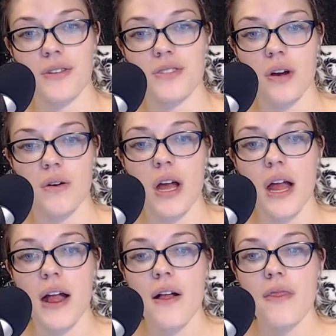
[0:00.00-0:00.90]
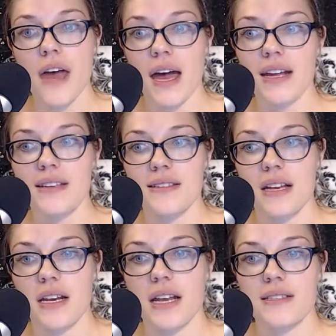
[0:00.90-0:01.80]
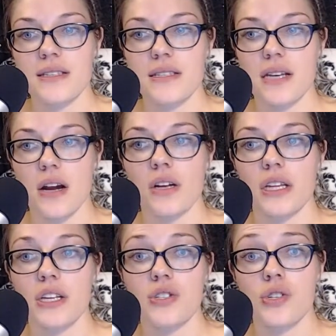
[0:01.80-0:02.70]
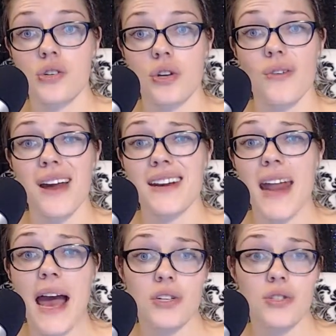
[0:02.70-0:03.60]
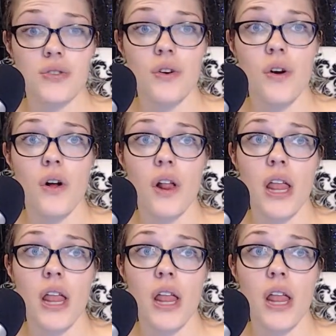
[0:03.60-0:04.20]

So that isn't necessarily true, and natural